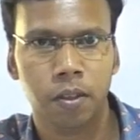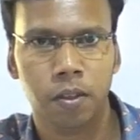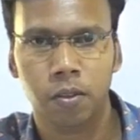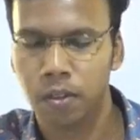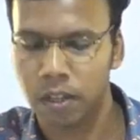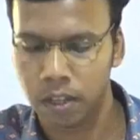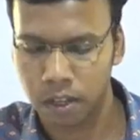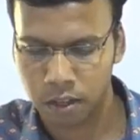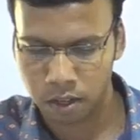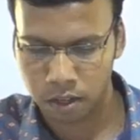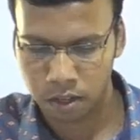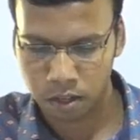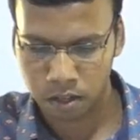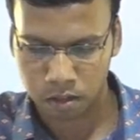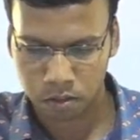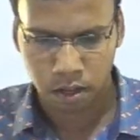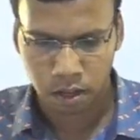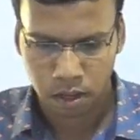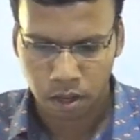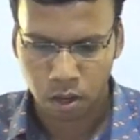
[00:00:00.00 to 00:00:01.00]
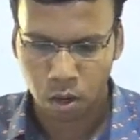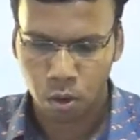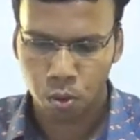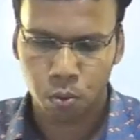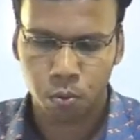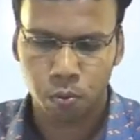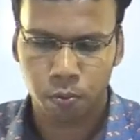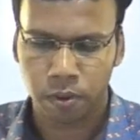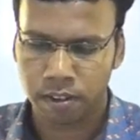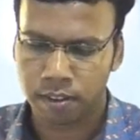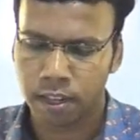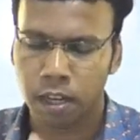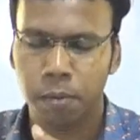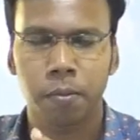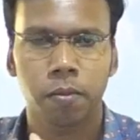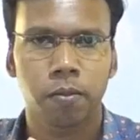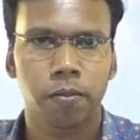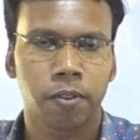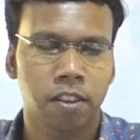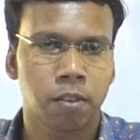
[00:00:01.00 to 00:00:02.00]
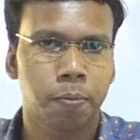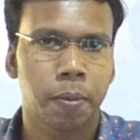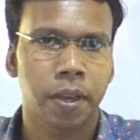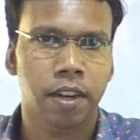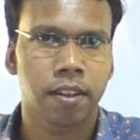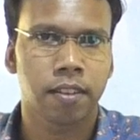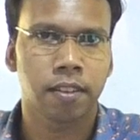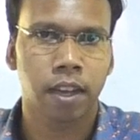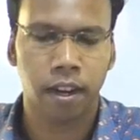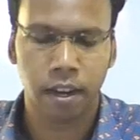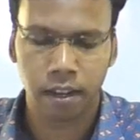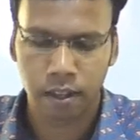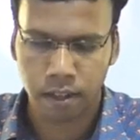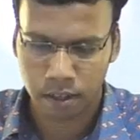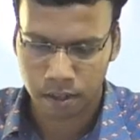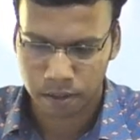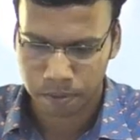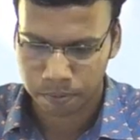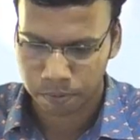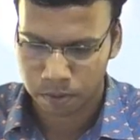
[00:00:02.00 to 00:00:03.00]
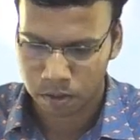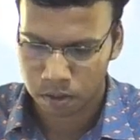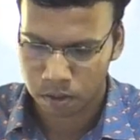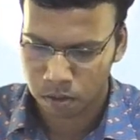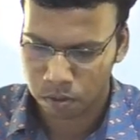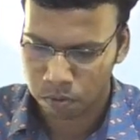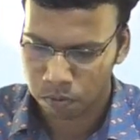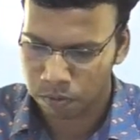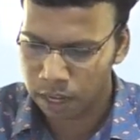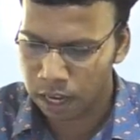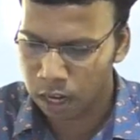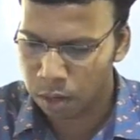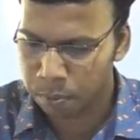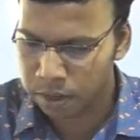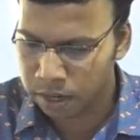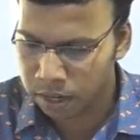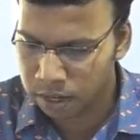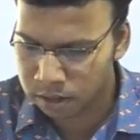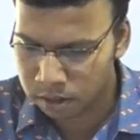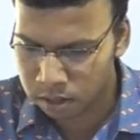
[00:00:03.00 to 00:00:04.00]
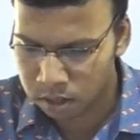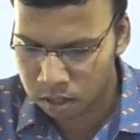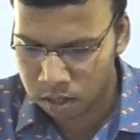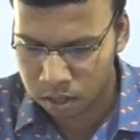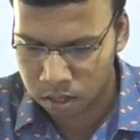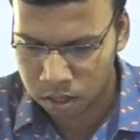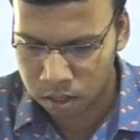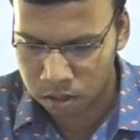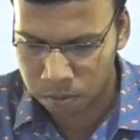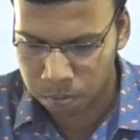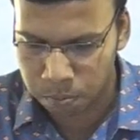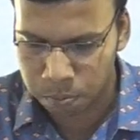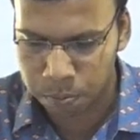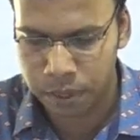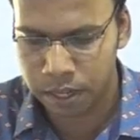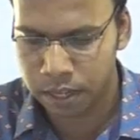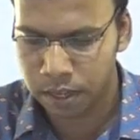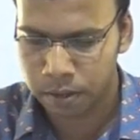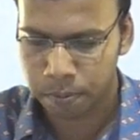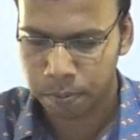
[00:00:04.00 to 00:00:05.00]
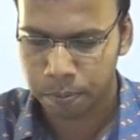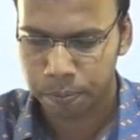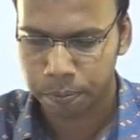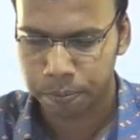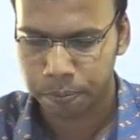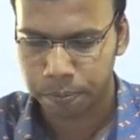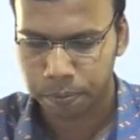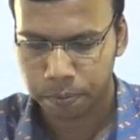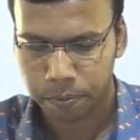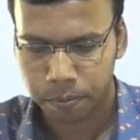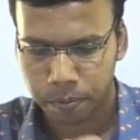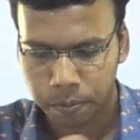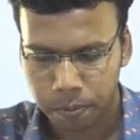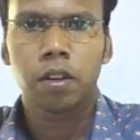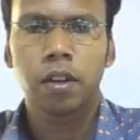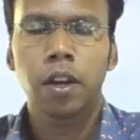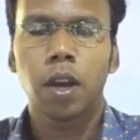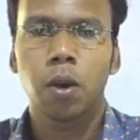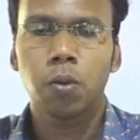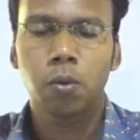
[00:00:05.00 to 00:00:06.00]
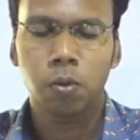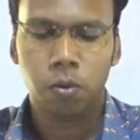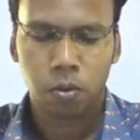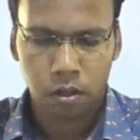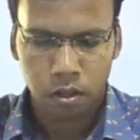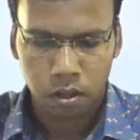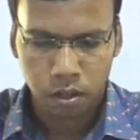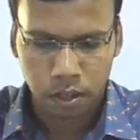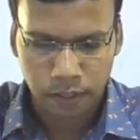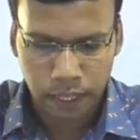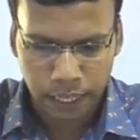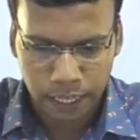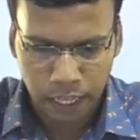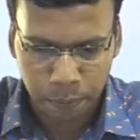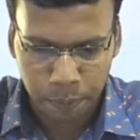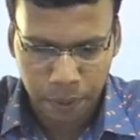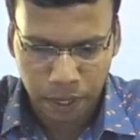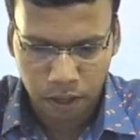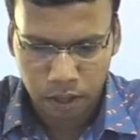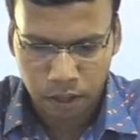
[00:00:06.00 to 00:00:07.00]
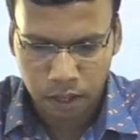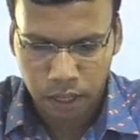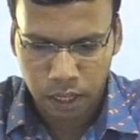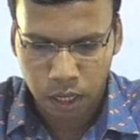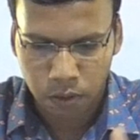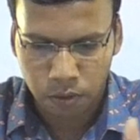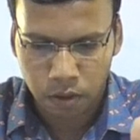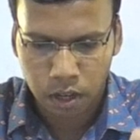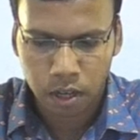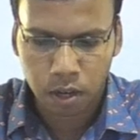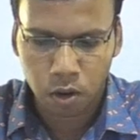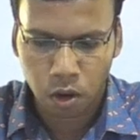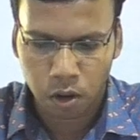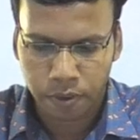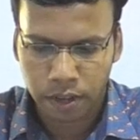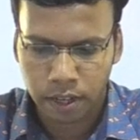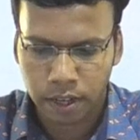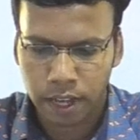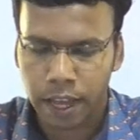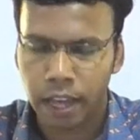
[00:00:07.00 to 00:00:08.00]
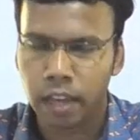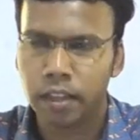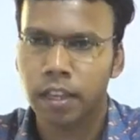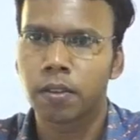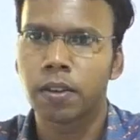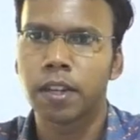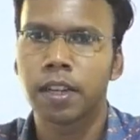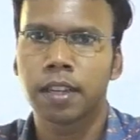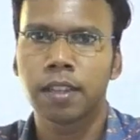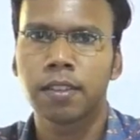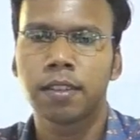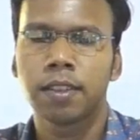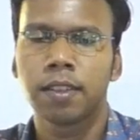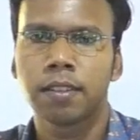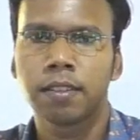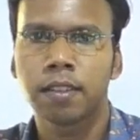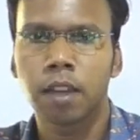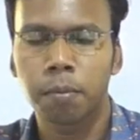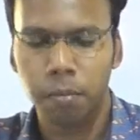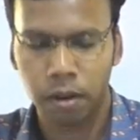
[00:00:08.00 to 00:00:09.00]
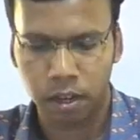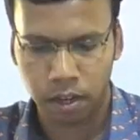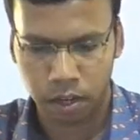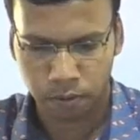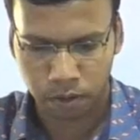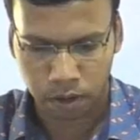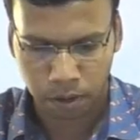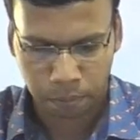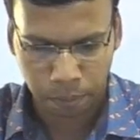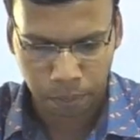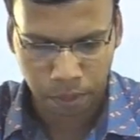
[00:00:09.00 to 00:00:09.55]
Okay, now first pair is correct. We eliminate B. Now, the second pair, Irrawaddy dolphin, they have given it as Chambal River.